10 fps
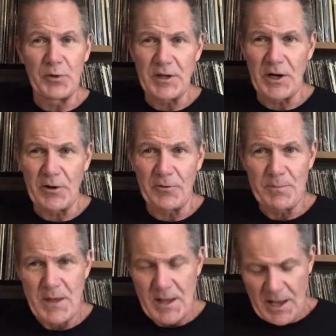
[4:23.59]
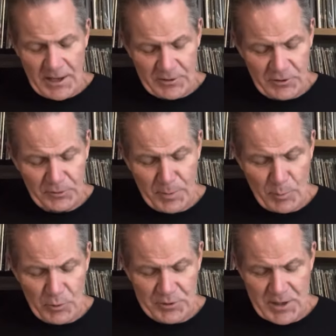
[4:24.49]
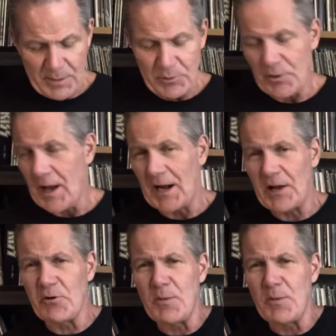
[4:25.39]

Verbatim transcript: And, you know, I could have spent more time doing that. I only